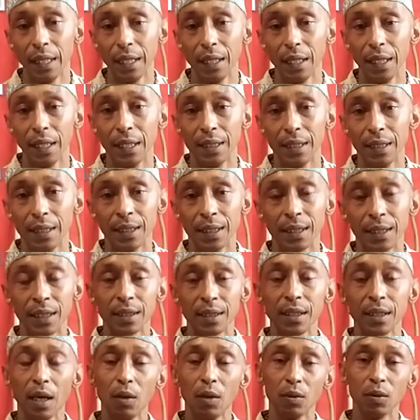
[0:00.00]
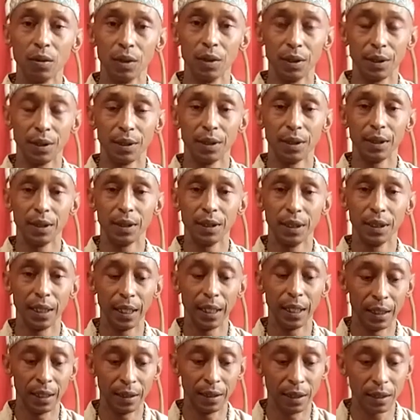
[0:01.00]
It is a sound,
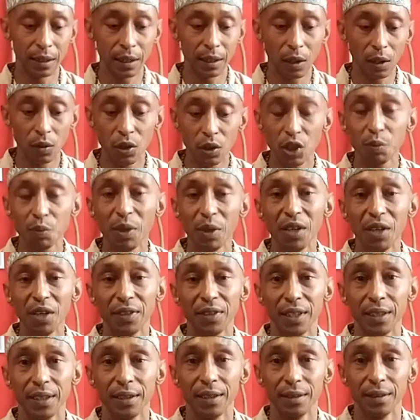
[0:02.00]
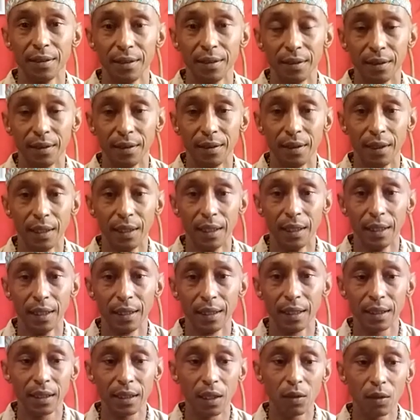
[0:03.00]
and the sound is perfect.
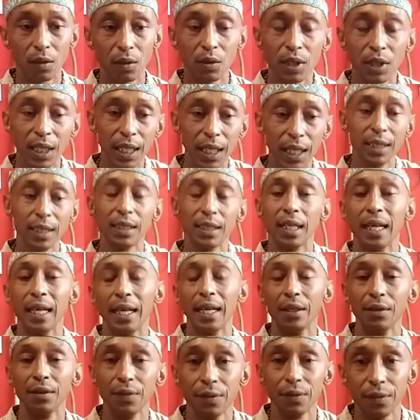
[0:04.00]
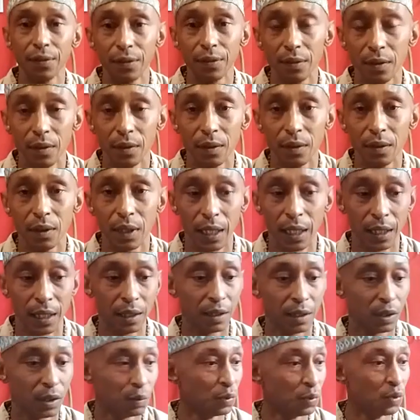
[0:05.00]
The sound creates life,
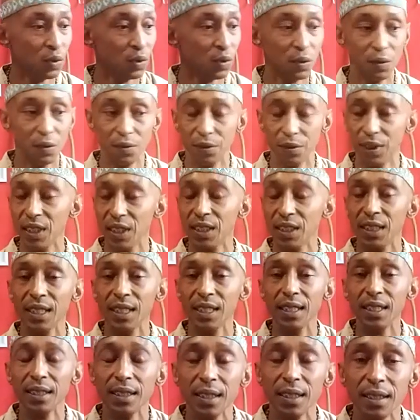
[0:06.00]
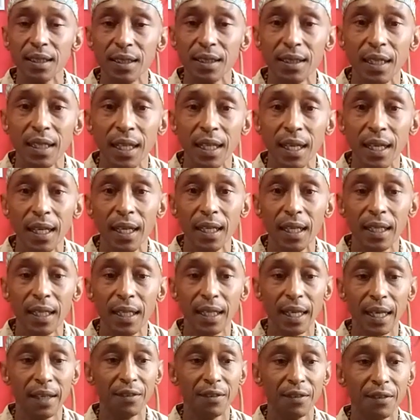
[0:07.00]
can remove diseases,
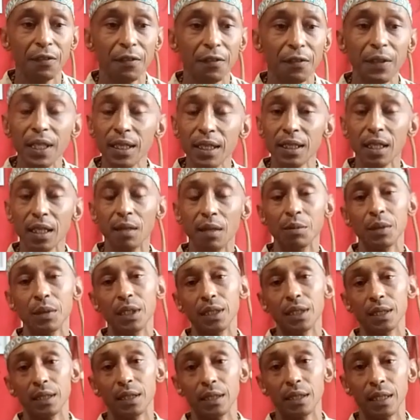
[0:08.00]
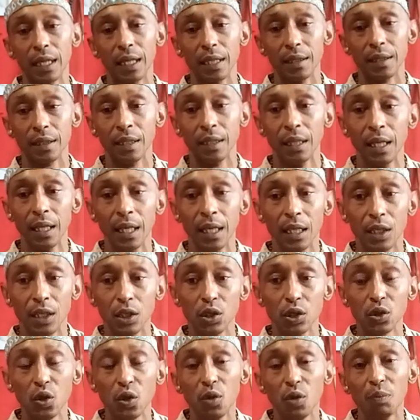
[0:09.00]
can fix something, can
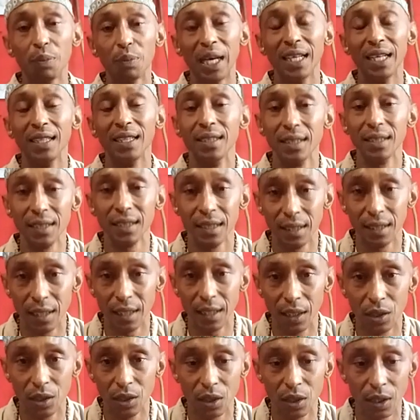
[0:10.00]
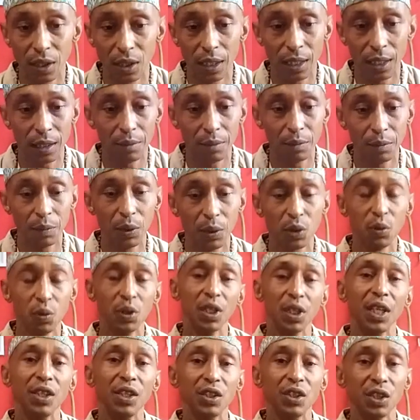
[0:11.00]
restore balance in nature and between
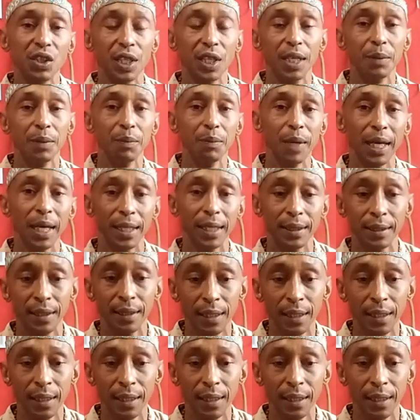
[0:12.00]
nature and man.